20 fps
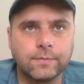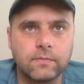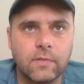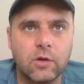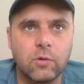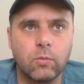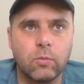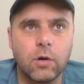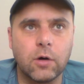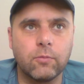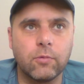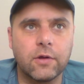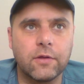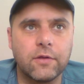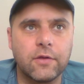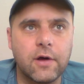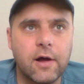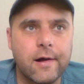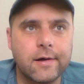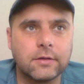The one
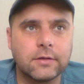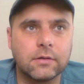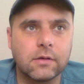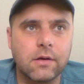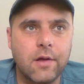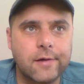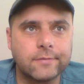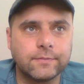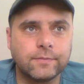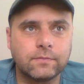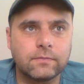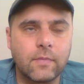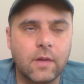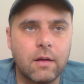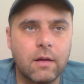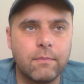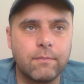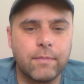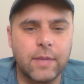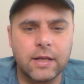with uh,
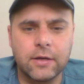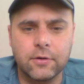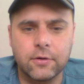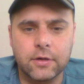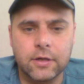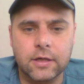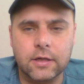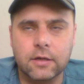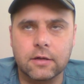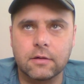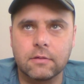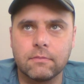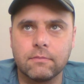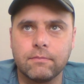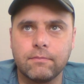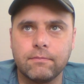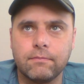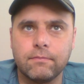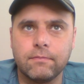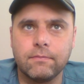Benedict
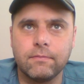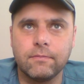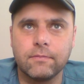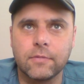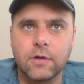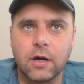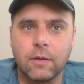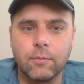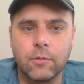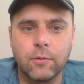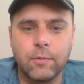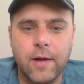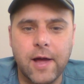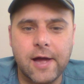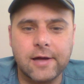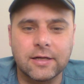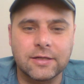Cumberbatch.